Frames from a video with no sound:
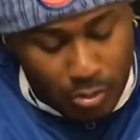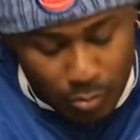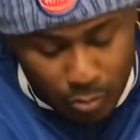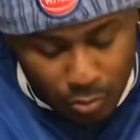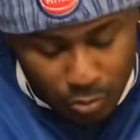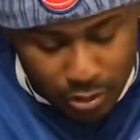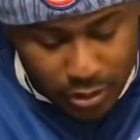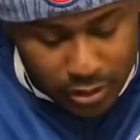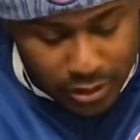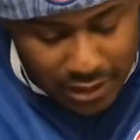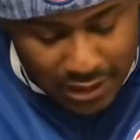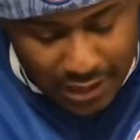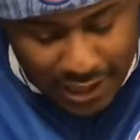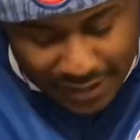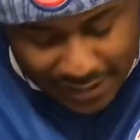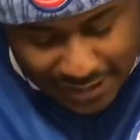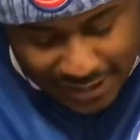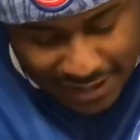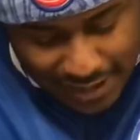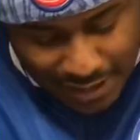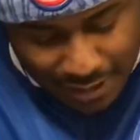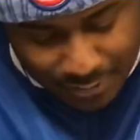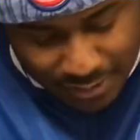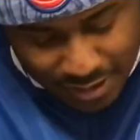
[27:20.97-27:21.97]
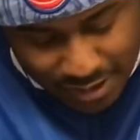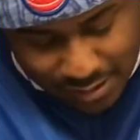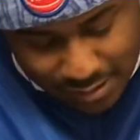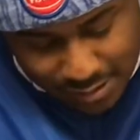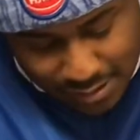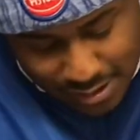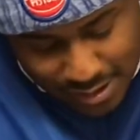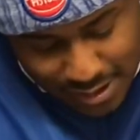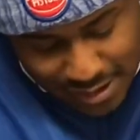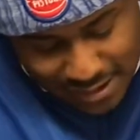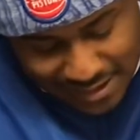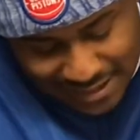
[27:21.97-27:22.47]
More than likely, I
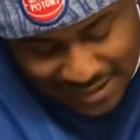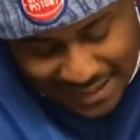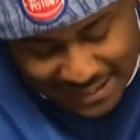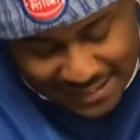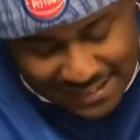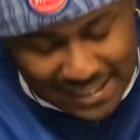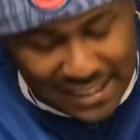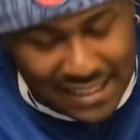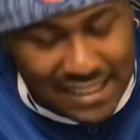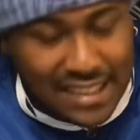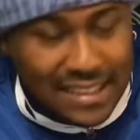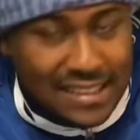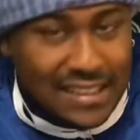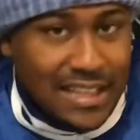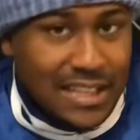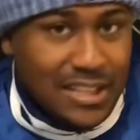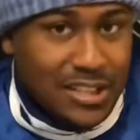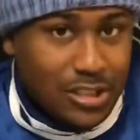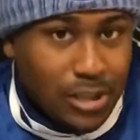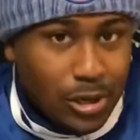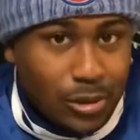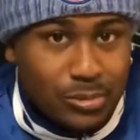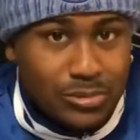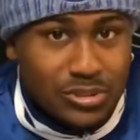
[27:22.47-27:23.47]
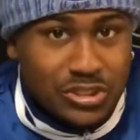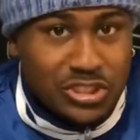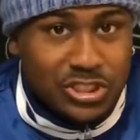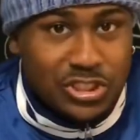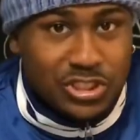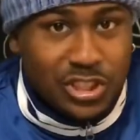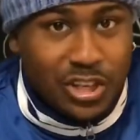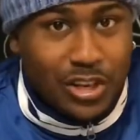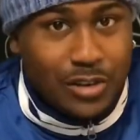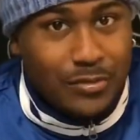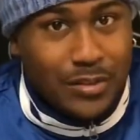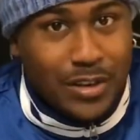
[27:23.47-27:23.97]
mean, not saying that they don't
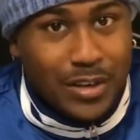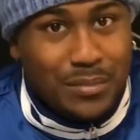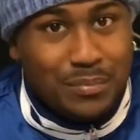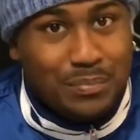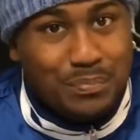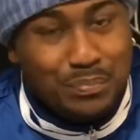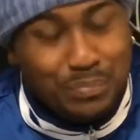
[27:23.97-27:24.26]
deserve it,